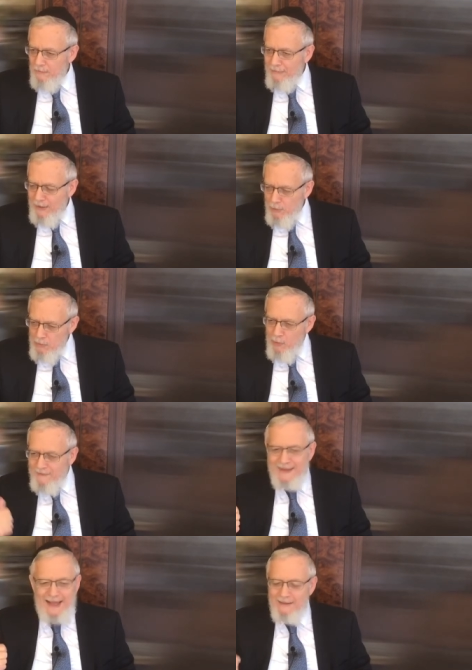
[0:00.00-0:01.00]
by
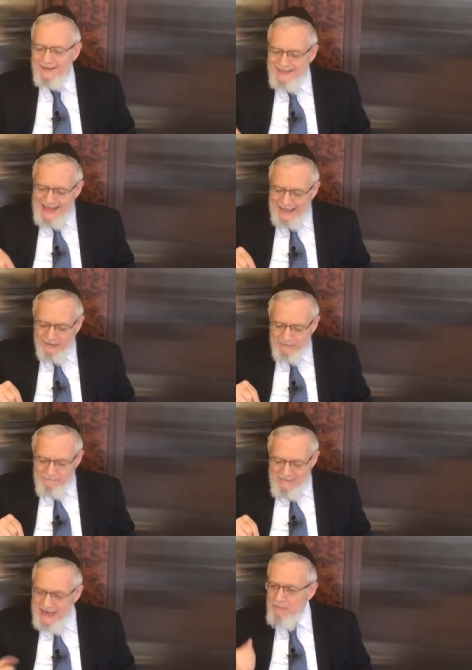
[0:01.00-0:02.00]
removing that, that
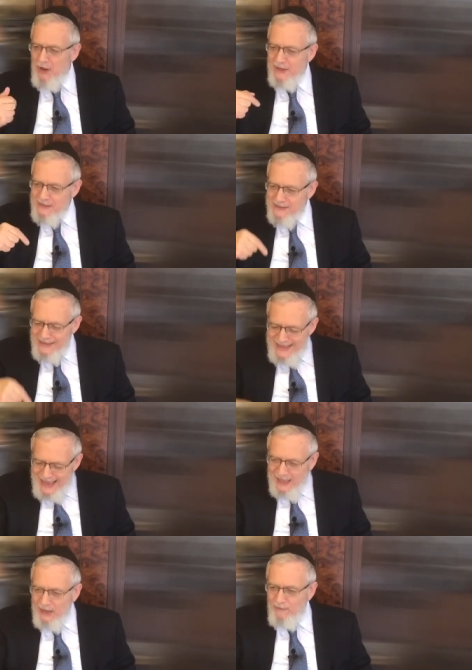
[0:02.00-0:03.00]
minimize the
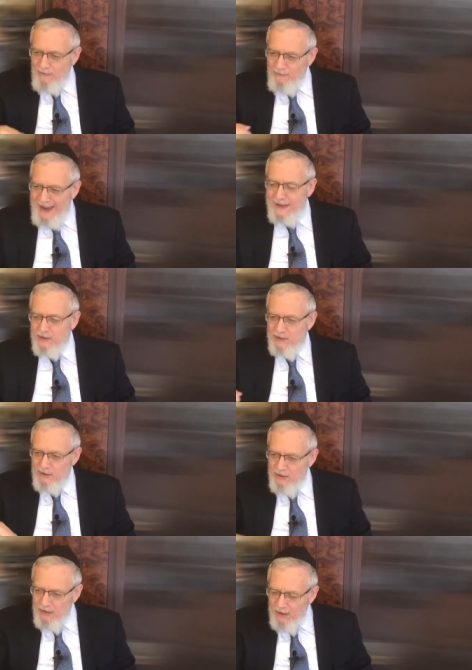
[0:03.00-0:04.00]
negative effect
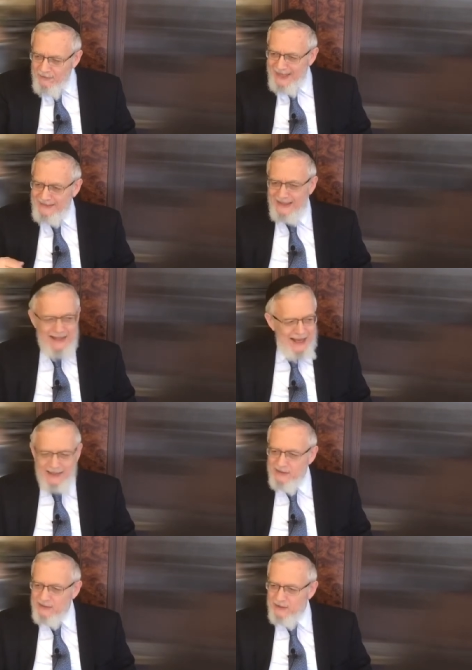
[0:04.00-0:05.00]
of the
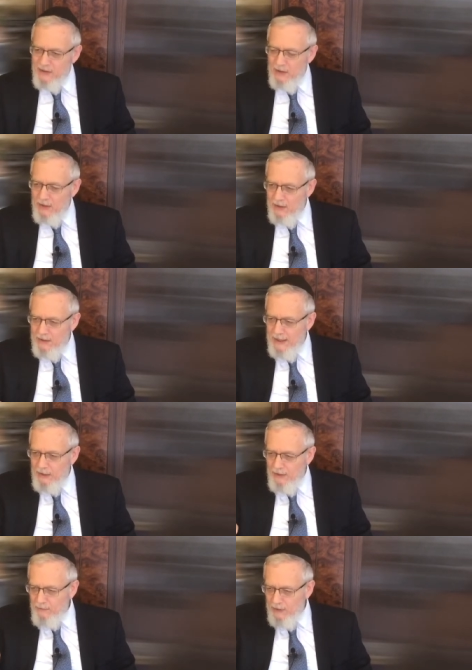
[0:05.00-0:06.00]
Eitz now
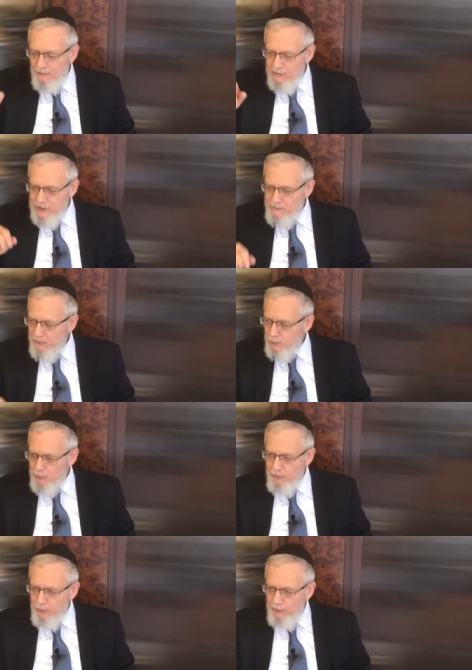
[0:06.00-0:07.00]
you have relative to
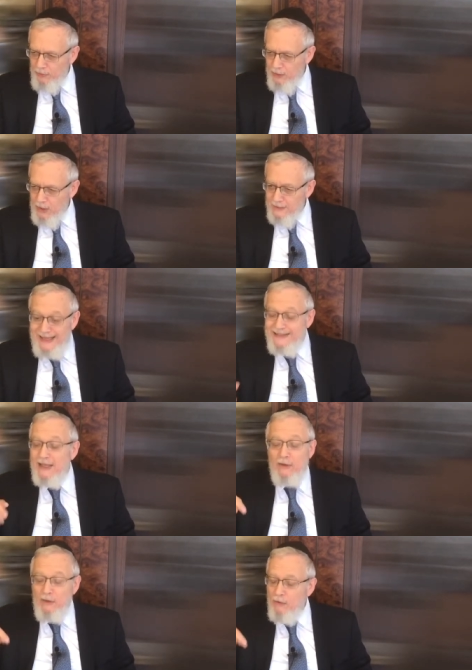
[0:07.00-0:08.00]
spiritual growth. Not
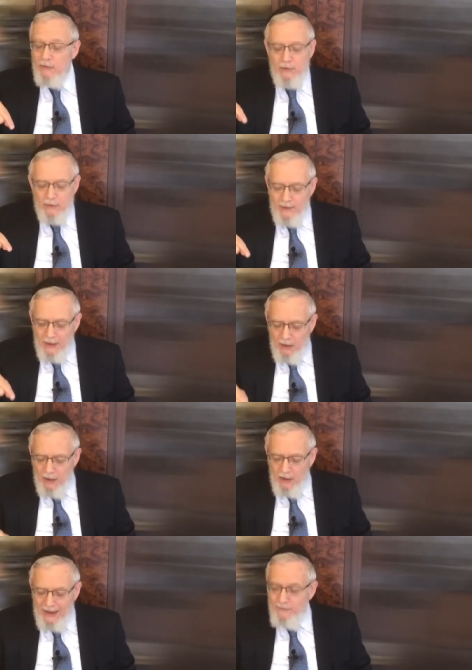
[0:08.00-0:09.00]
that
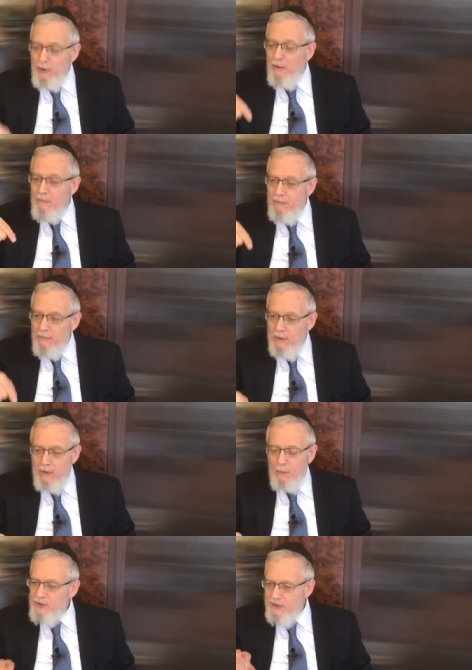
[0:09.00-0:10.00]
Avram
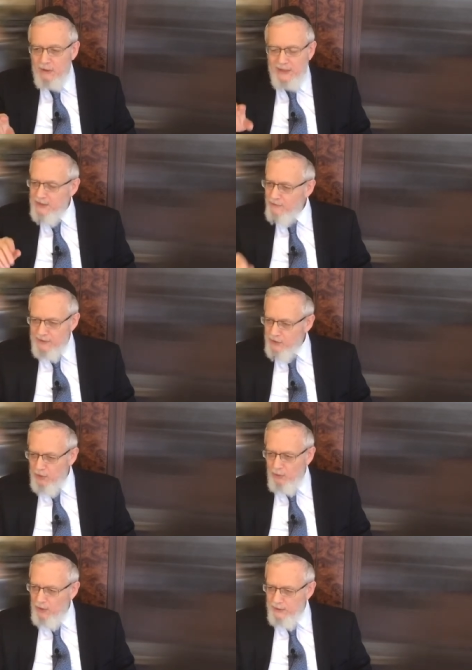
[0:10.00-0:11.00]
was still classified as a
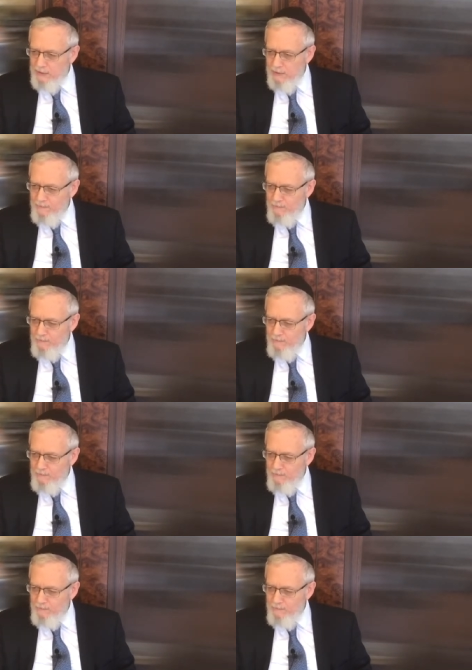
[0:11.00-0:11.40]
Noahide.